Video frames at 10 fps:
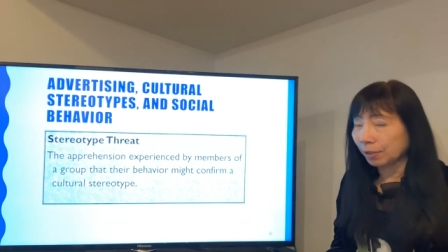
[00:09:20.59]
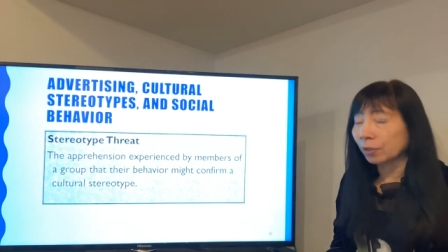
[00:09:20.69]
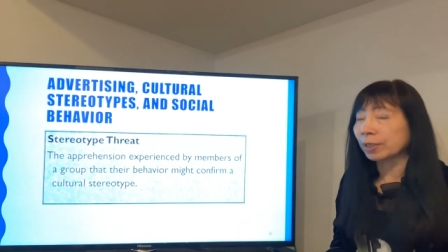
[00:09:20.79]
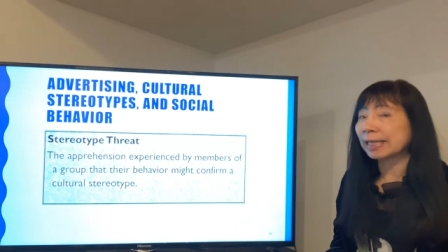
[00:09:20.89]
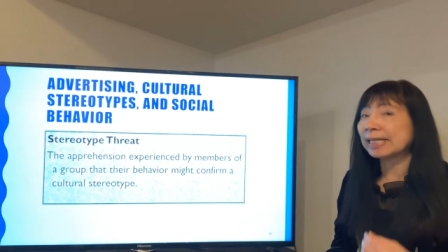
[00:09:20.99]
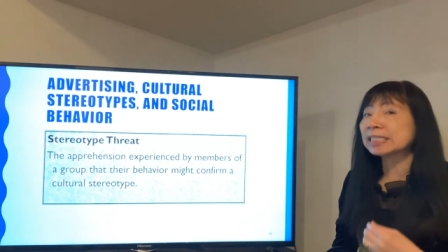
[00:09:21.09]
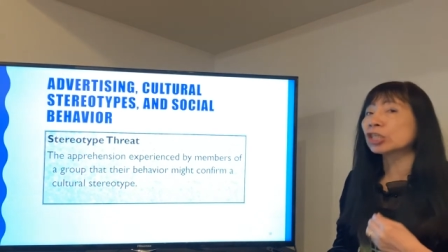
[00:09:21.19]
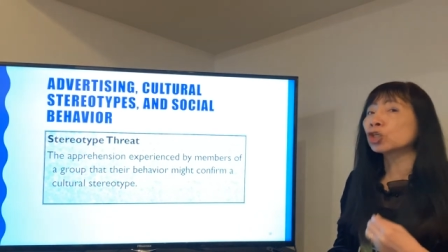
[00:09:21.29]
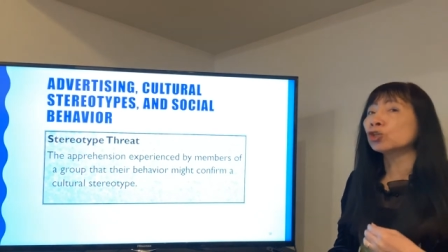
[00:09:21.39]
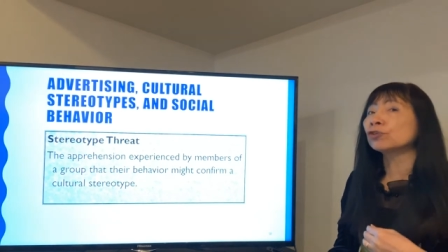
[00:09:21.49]
Um, it's
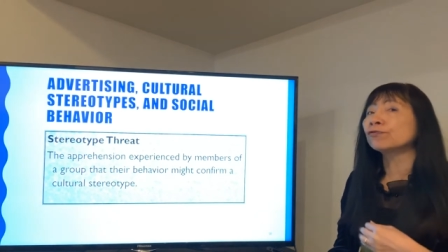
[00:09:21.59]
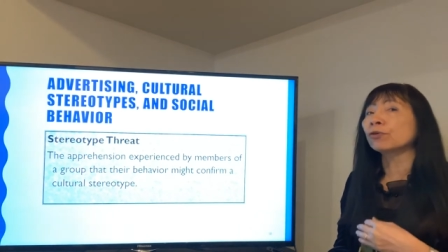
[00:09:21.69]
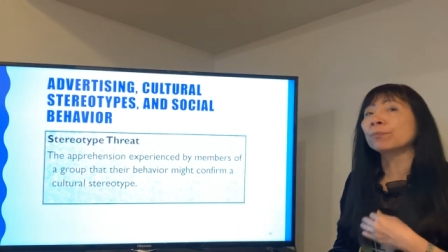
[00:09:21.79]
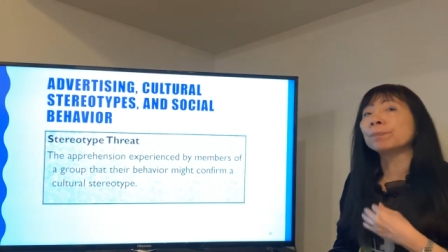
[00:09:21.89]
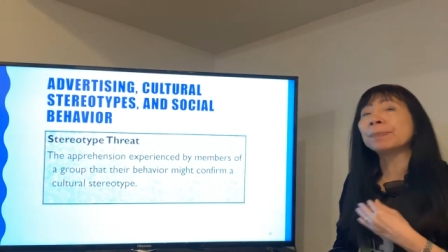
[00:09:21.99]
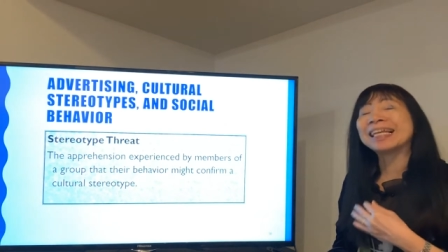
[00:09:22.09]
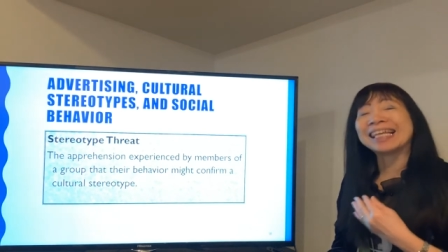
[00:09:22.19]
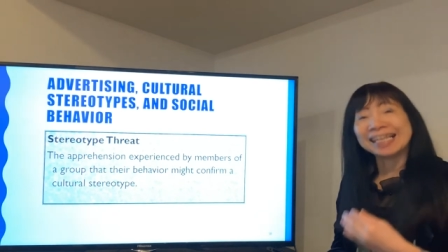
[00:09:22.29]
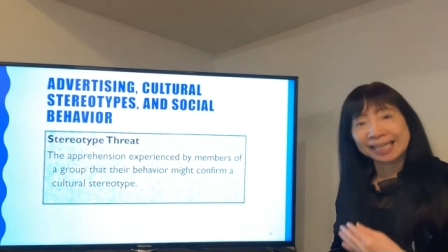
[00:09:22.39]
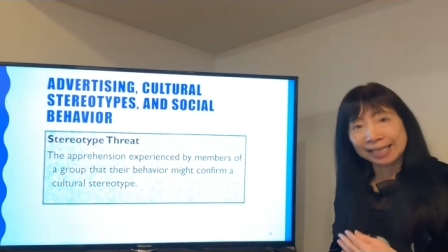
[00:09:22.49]
good for
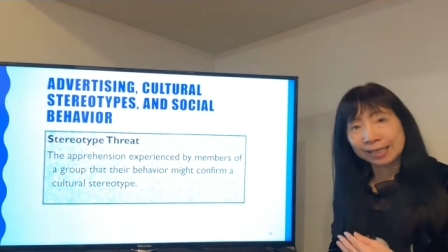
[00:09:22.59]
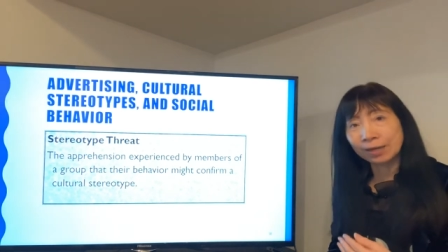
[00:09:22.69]
beginning.